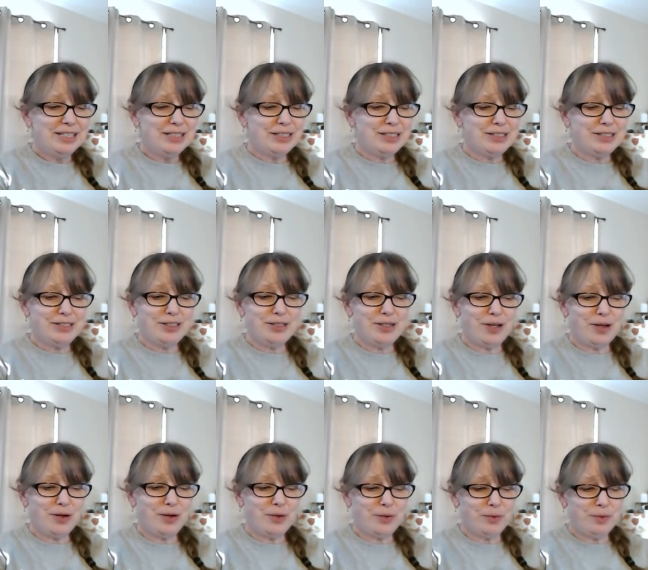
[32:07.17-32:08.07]

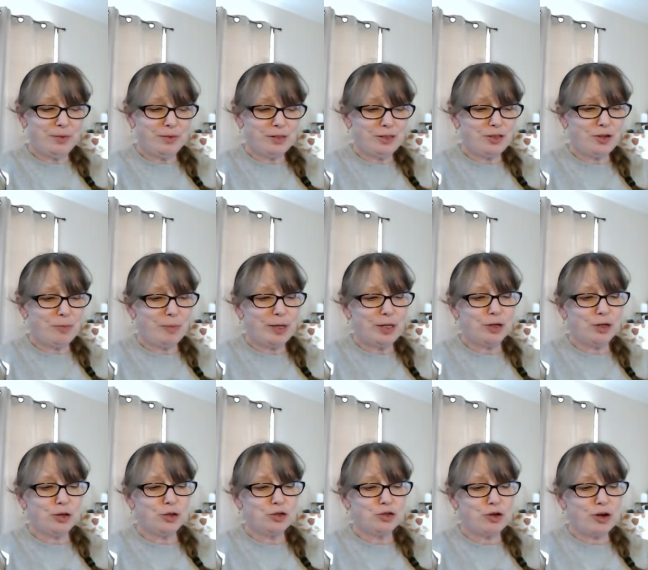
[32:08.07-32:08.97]
So, so my
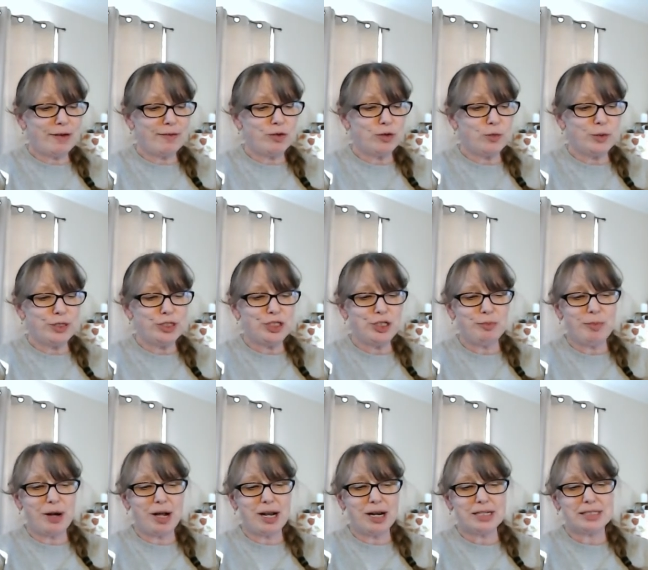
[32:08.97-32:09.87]
little travel witchy
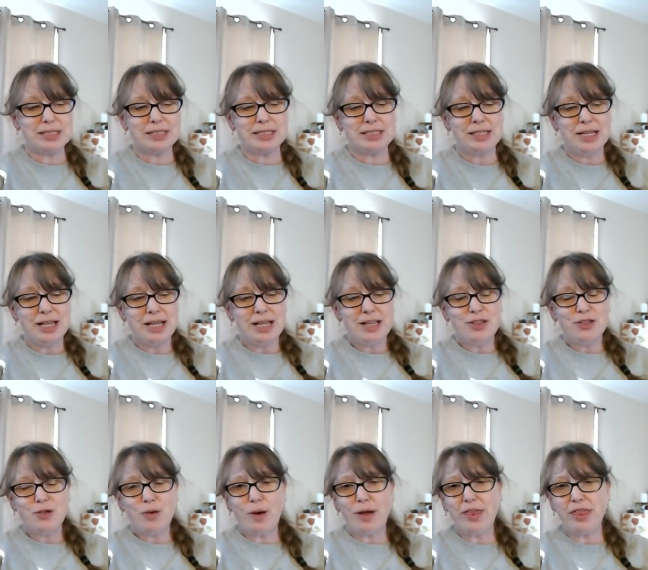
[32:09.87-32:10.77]
box.
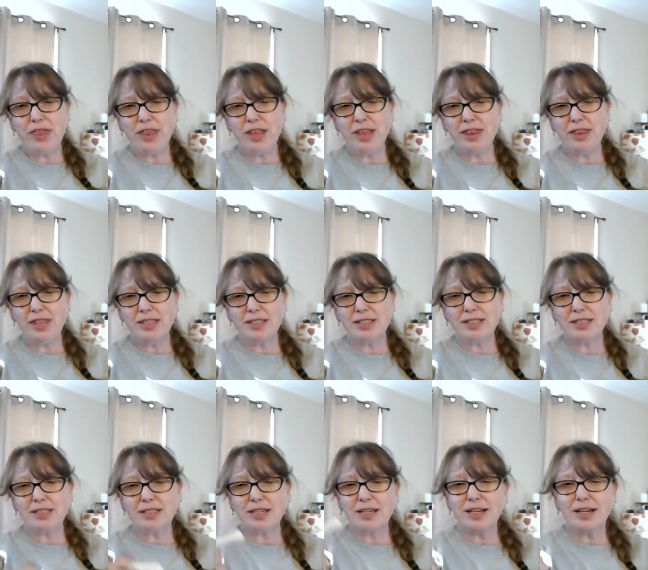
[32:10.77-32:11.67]
So I think this
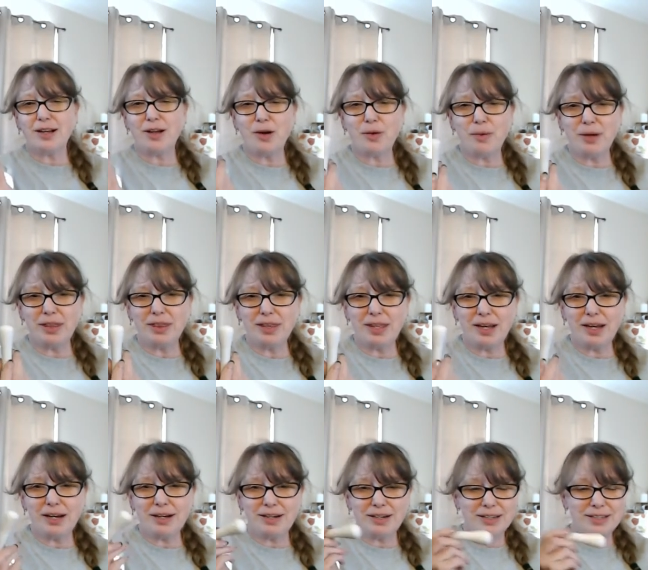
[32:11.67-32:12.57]
is gonna go in
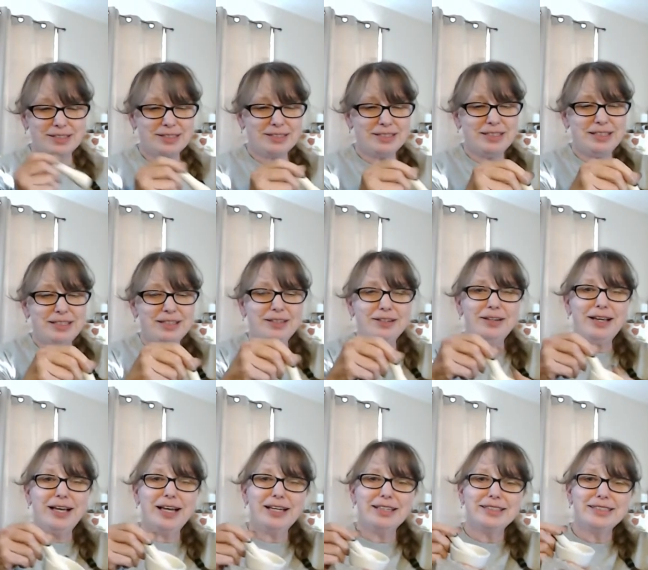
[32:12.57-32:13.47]
there. See, look
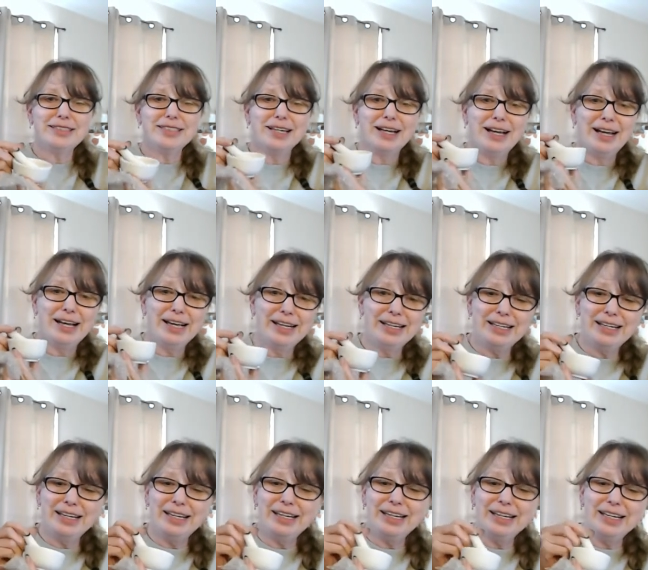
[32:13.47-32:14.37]
how
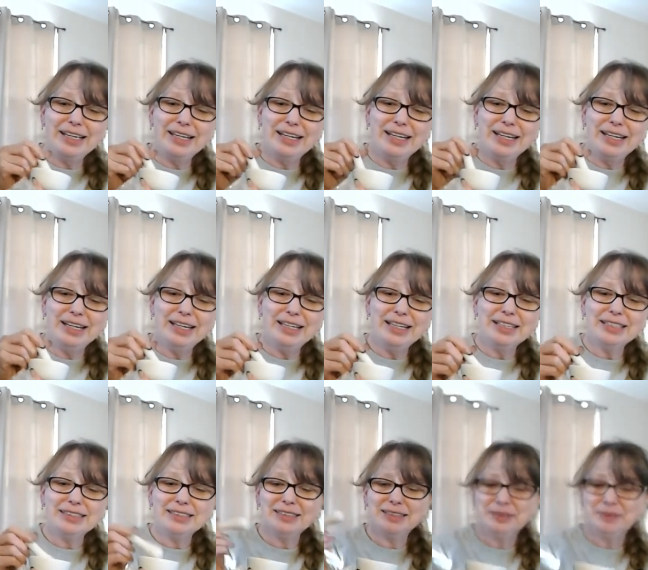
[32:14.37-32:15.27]
tiny it
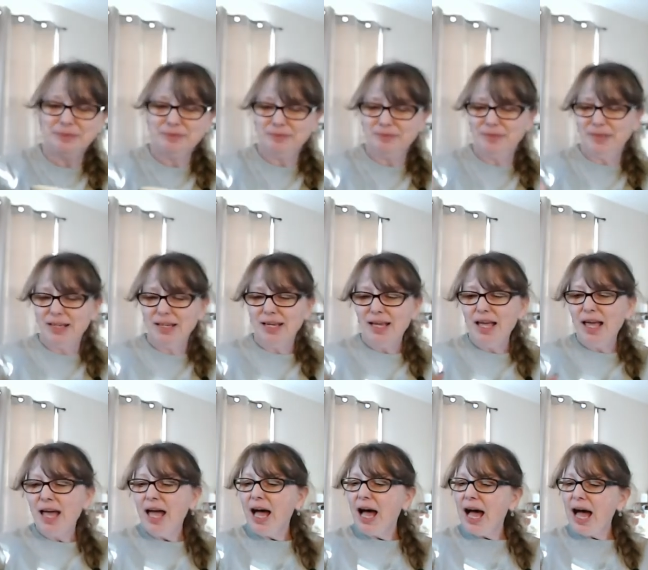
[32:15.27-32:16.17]
is.
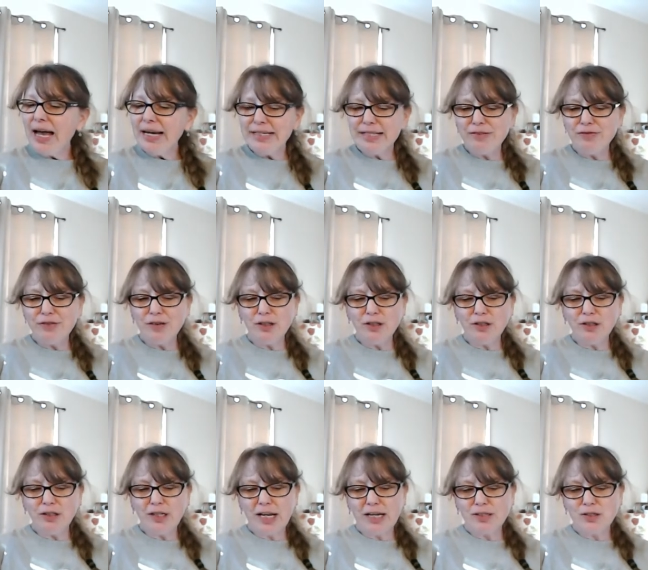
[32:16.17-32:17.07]
I did feel a
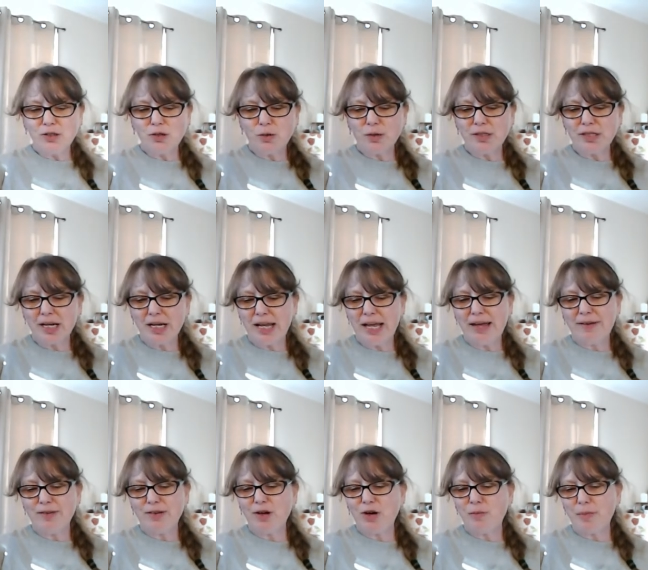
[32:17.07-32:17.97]
little out of sorts not
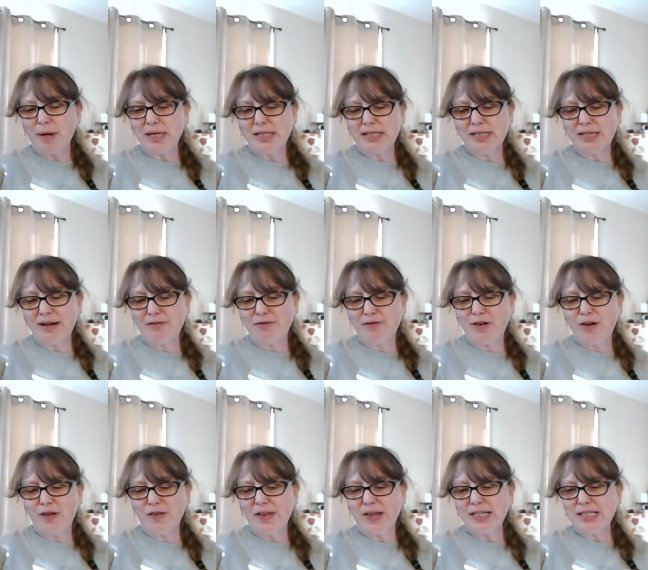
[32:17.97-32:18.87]
having all my stuff for
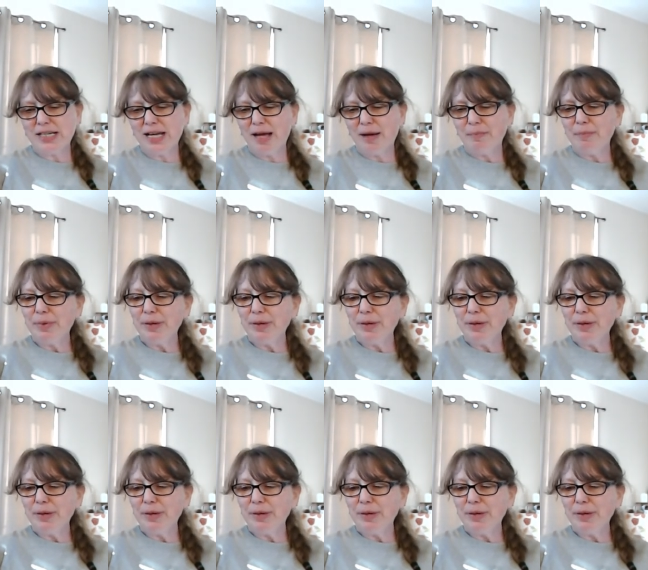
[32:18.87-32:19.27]
all that time.